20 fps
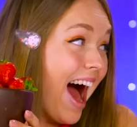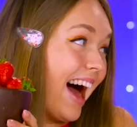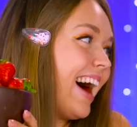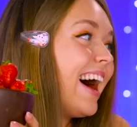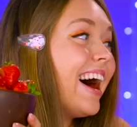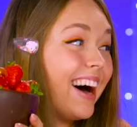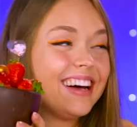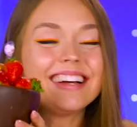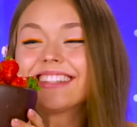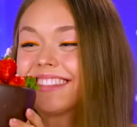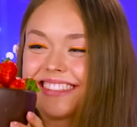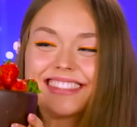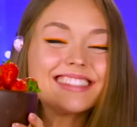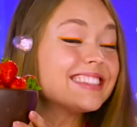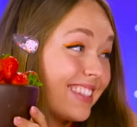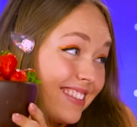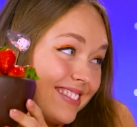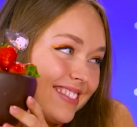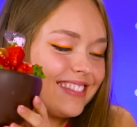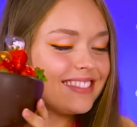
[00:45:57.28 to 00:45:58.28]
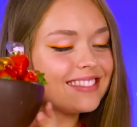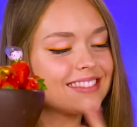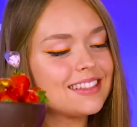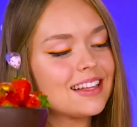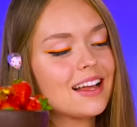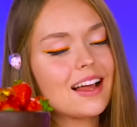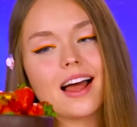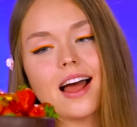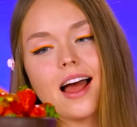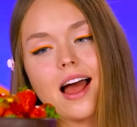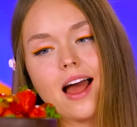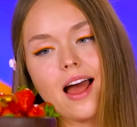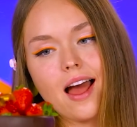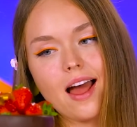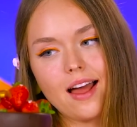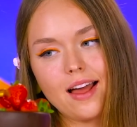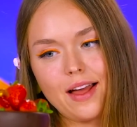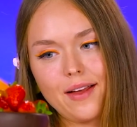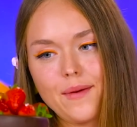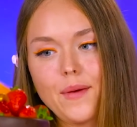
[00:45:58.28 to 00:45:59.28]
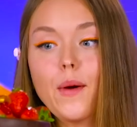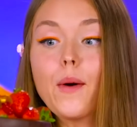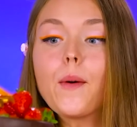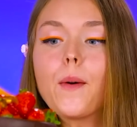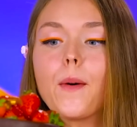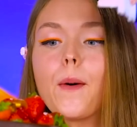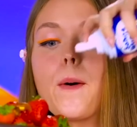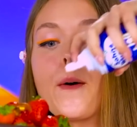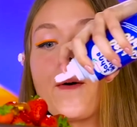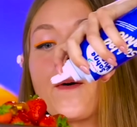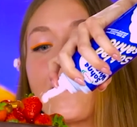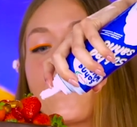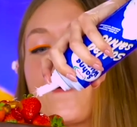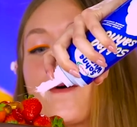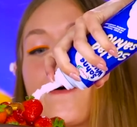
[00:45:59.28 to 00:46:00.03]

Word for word: you've sold me. Best salad I've ever